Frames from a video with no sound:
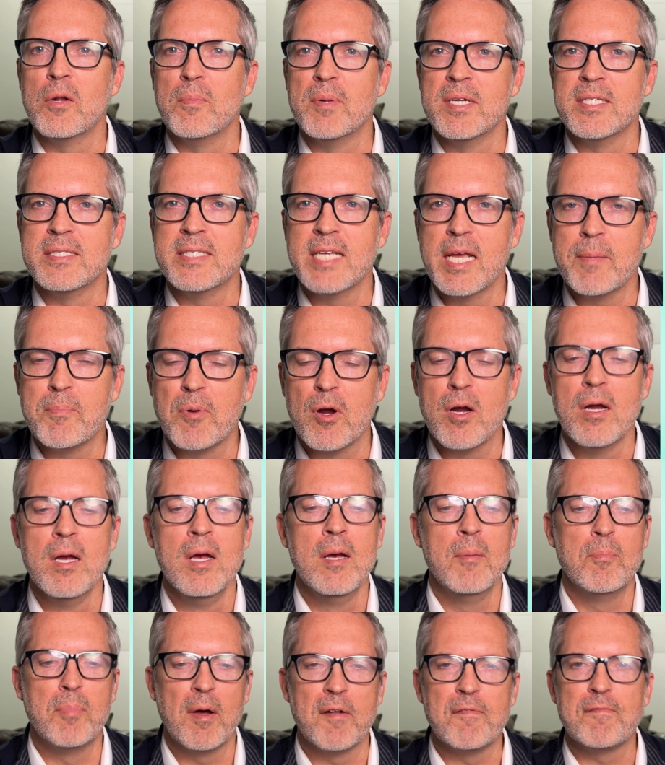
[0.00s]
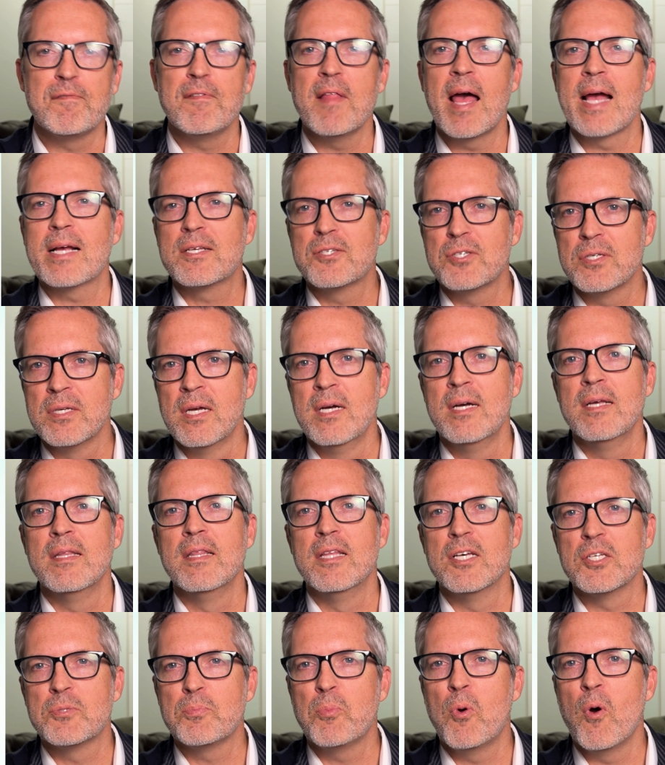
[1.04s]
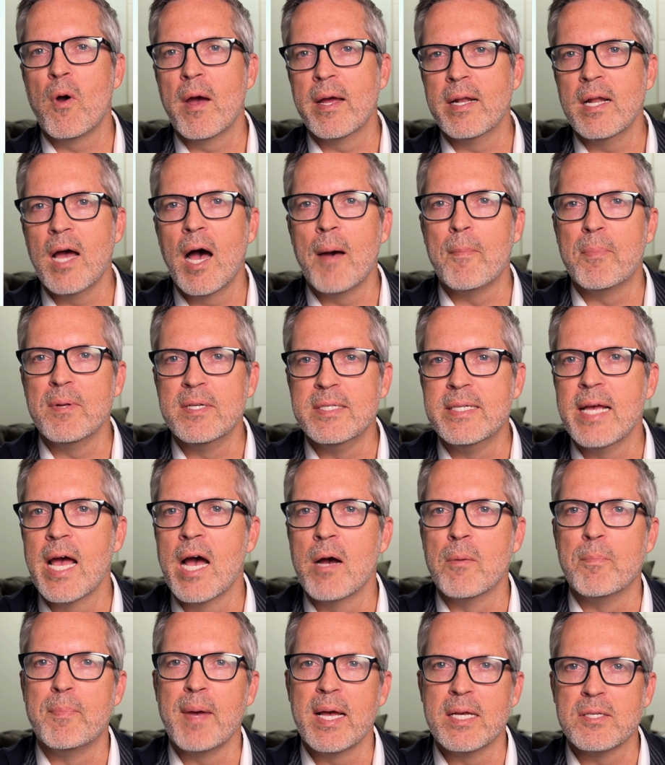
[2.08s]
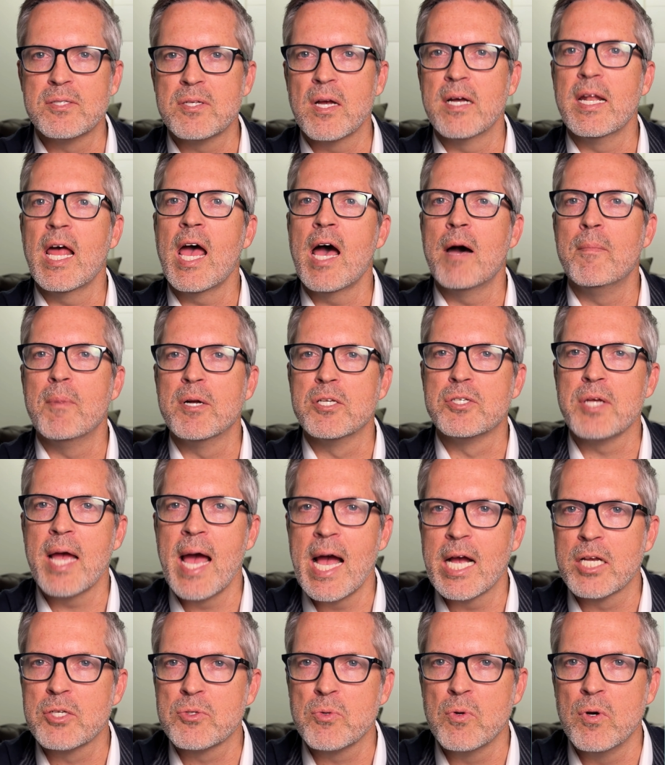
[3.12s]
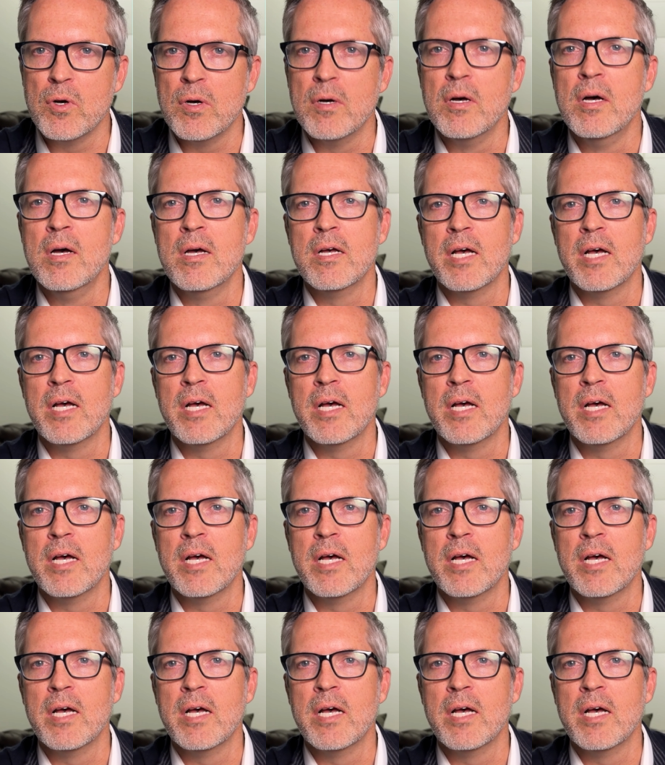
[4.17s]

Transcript: bit deeper, but flex this point up and down based on how much actual